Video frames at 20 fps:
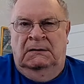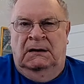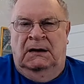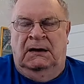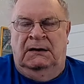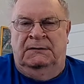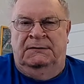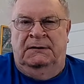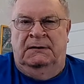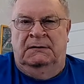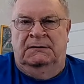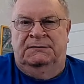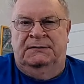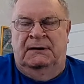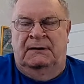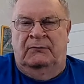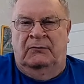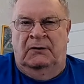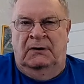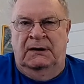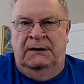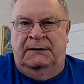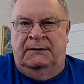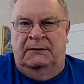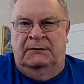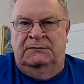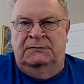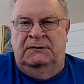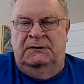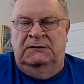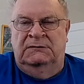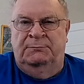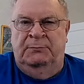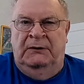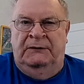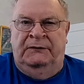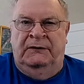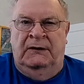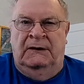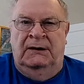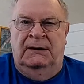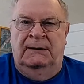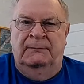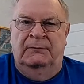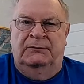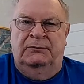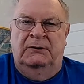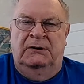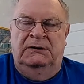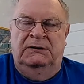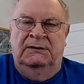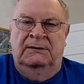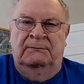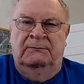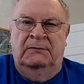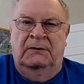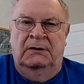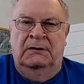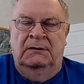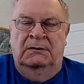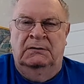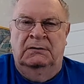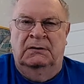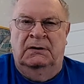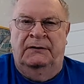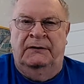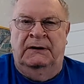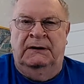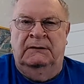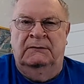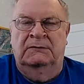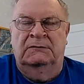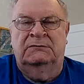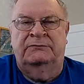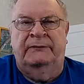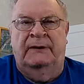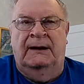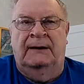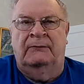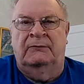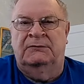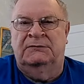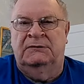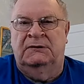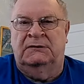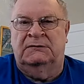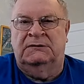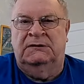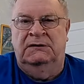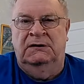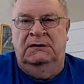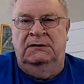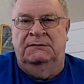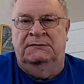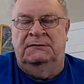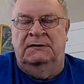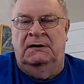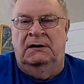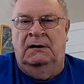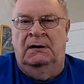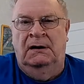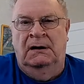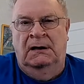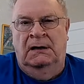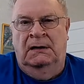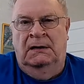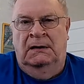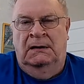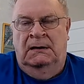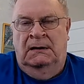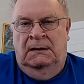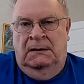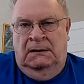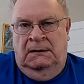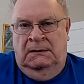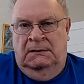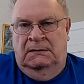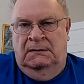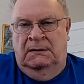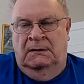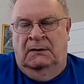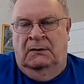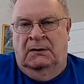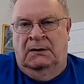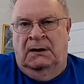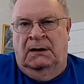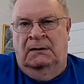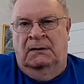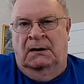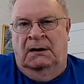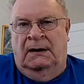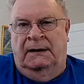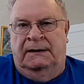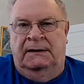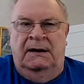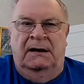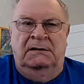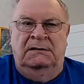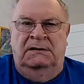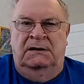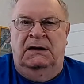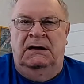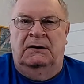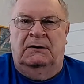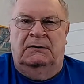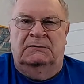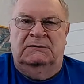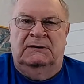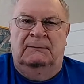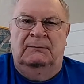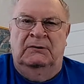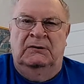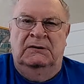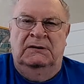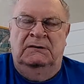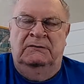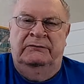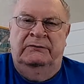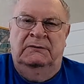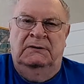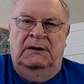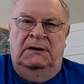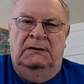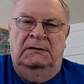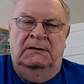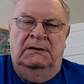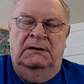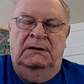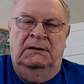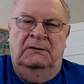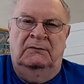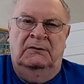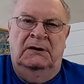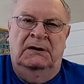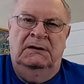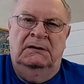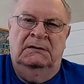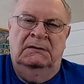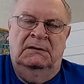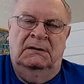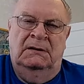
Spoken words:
had several acres, and he split that up between them. I think it was 5 or 6 kids there. They all got like 80 acres, I believe. And anyway,